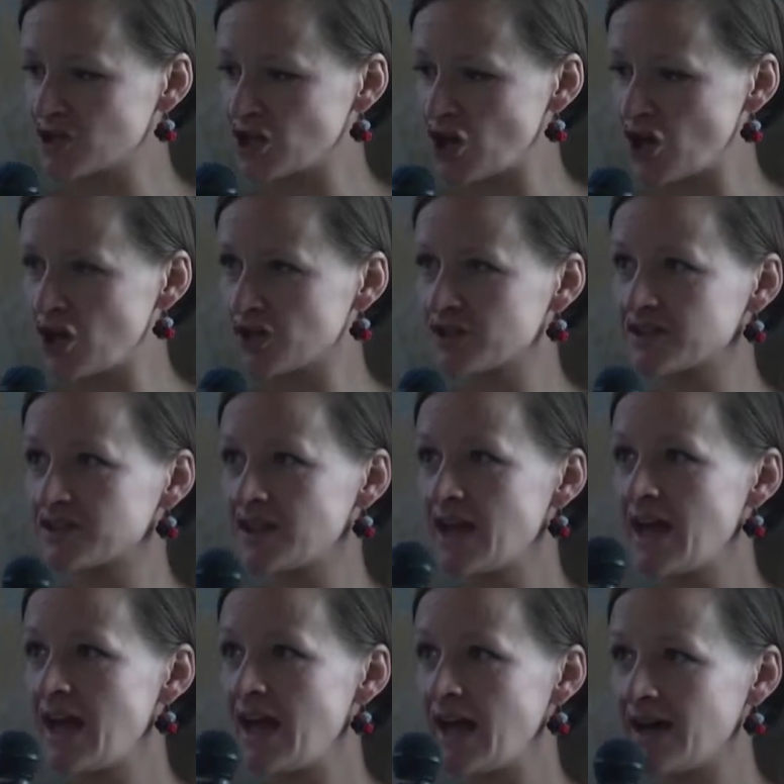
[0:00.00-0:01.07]
cloth,
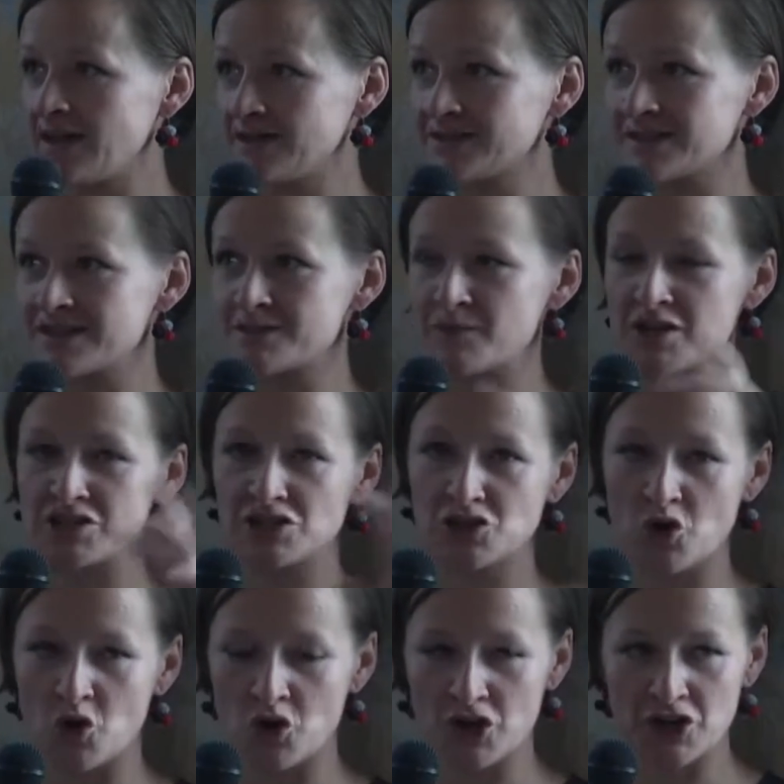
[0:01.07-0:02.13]
held in a special
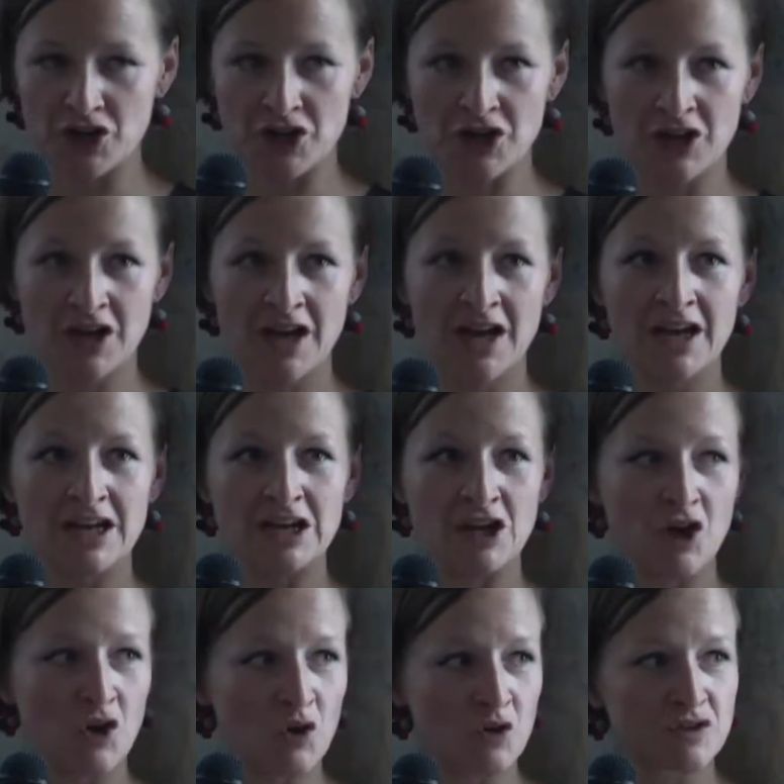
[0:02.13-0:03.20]
corner, you know,